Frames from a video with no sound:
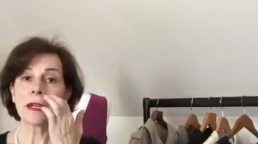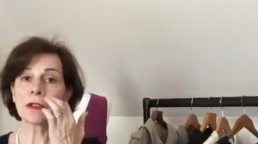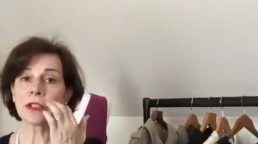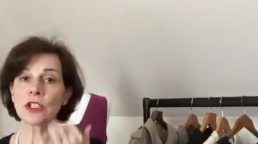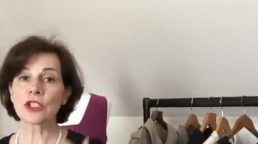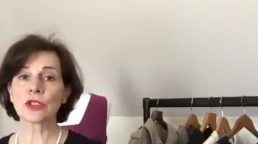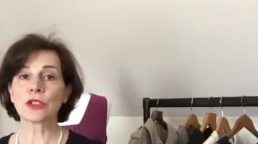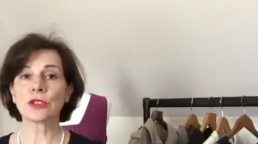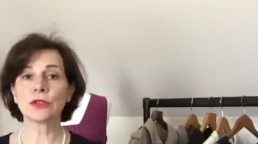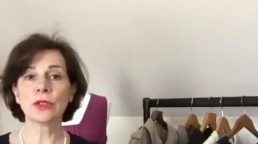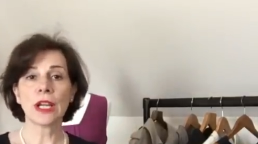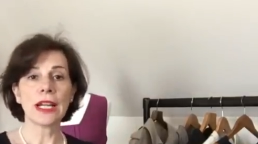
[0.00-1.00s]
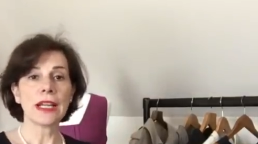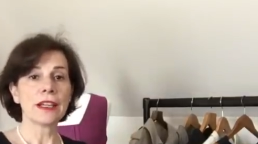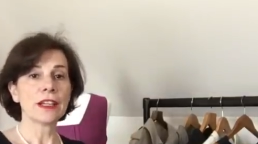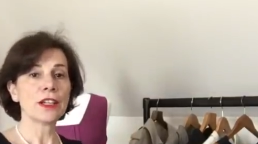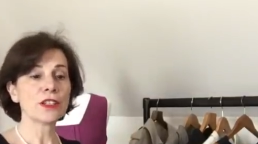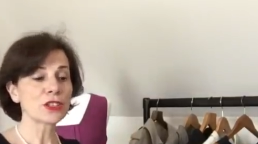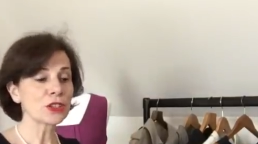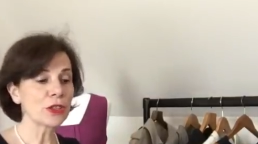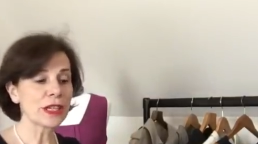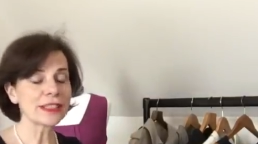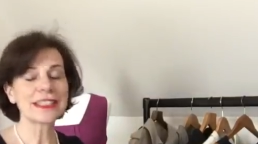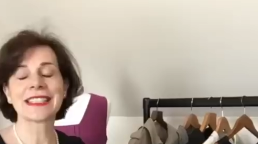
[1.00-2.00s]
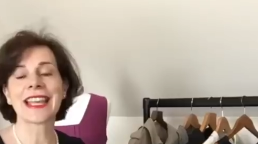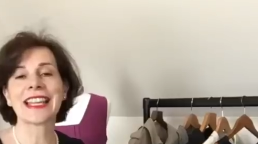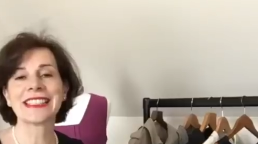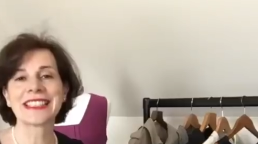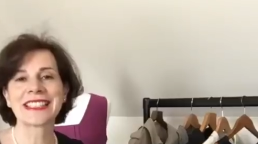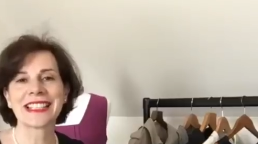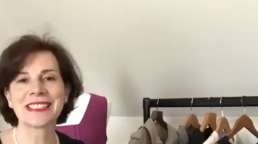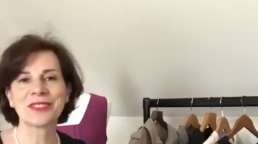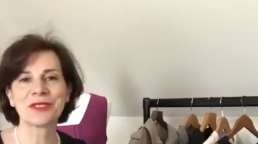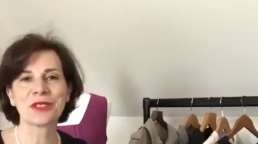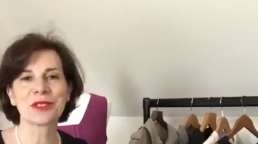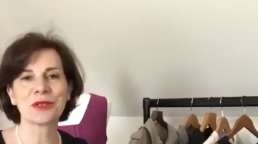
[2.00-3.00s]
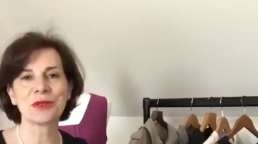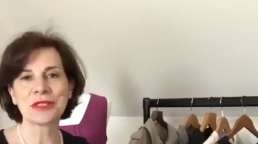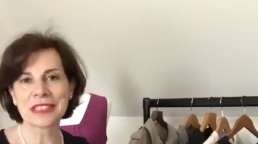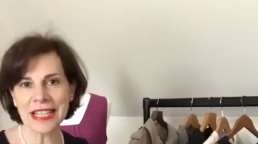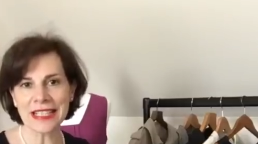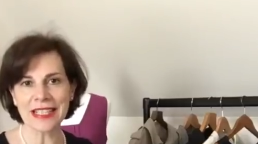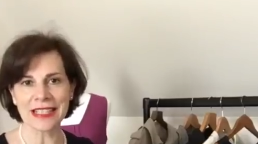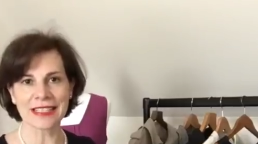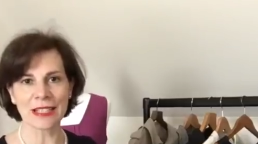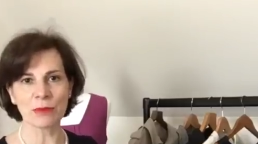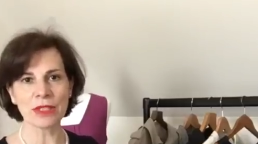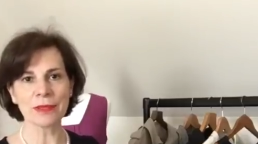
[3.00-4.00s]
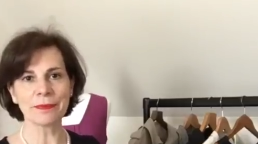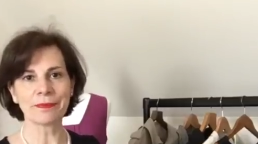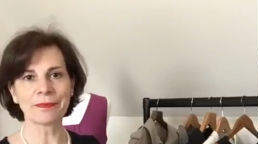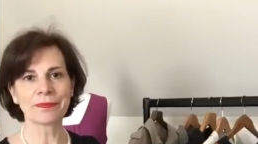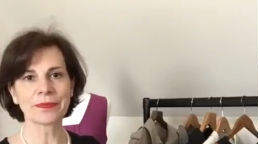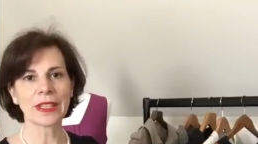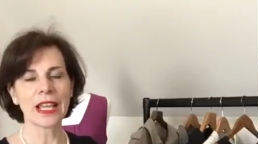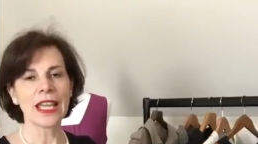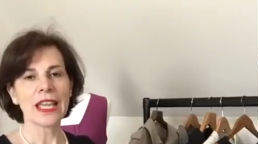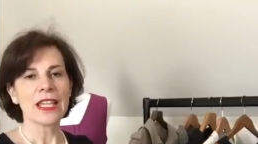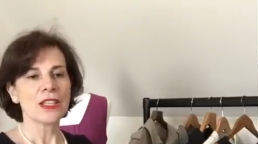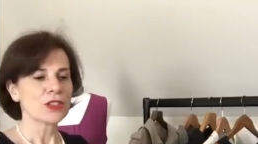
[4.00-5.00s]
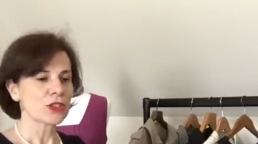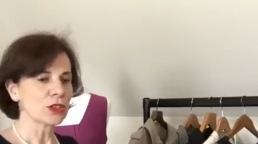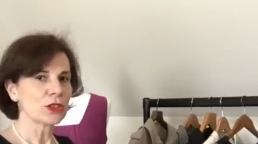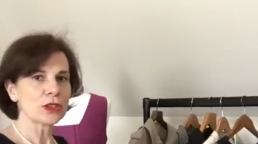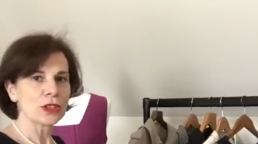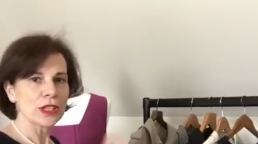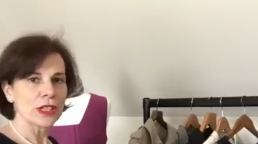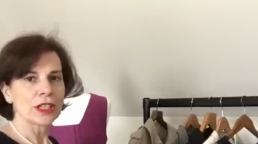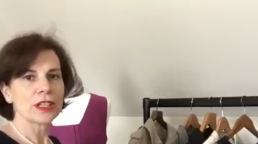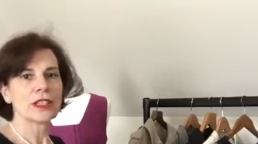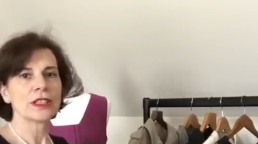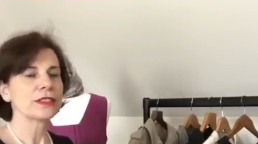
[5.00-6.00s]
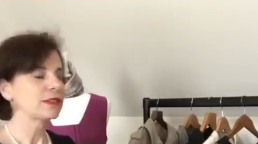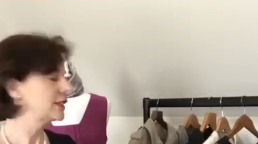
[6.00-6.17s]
Now I'm going to show you, uh, so I, I decided to show you 10 items. So uh,